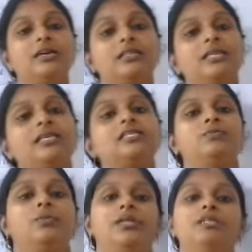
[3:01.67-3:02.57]

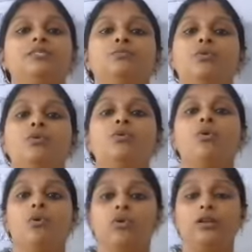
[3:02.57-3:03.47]
These winds blow
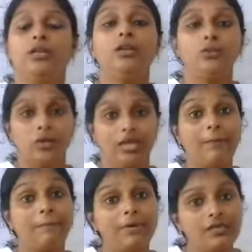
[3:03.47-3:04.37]
only during
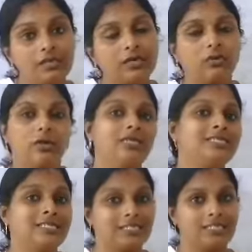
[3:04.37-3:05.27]
a particular
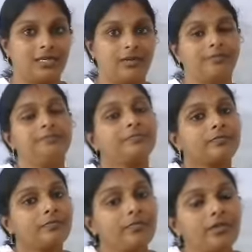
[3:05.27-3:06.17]
season.
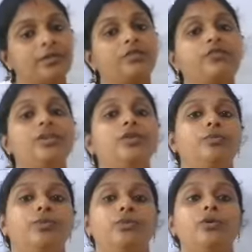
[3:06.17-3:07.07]
The wind
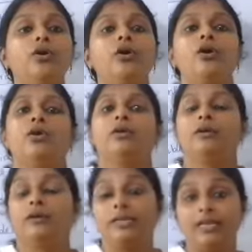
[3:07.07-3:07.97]
blow
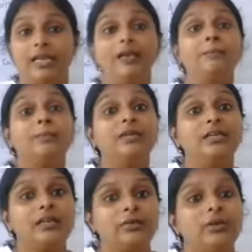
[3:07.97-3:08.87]
in a
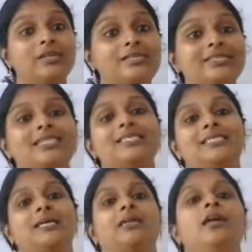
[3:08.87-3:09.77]
particular
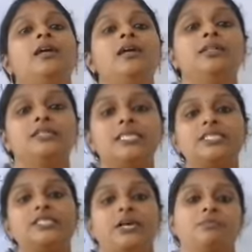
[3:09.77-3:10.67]
season.
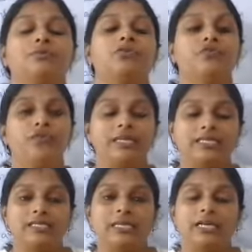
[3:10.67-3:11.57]
Such types of
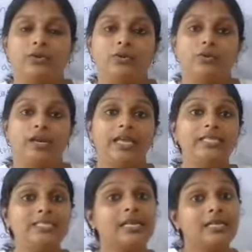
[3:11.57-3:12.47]
winds are known
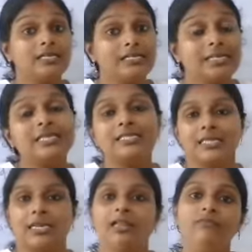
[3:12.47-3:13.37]
as
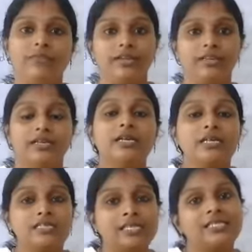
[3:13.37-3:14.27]
seasonal wind.
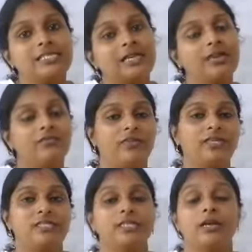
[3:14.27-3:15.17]
Seasonal
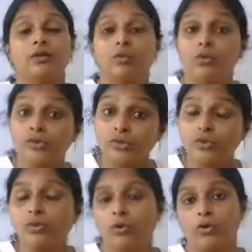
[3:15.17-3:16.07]
winds are
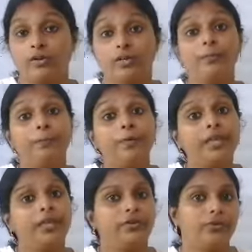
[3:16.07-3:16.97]
also called
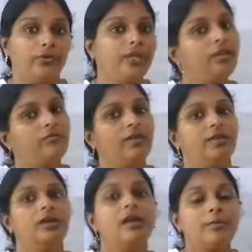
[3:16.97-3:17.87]
periodic
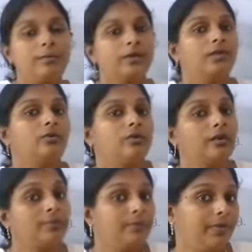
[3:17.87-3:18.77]
wind.
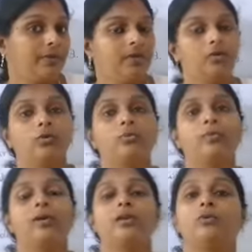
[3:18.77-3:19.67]
Particular period or
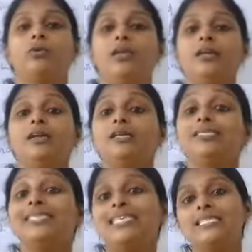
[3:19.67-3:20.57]
particular
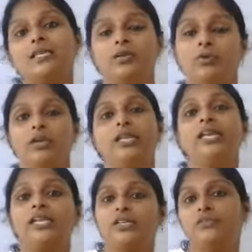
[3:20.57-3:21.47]
season
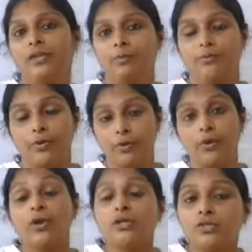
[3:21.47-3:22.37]
only it will
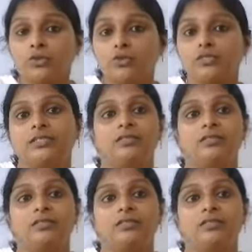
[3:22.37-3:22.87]
blow. So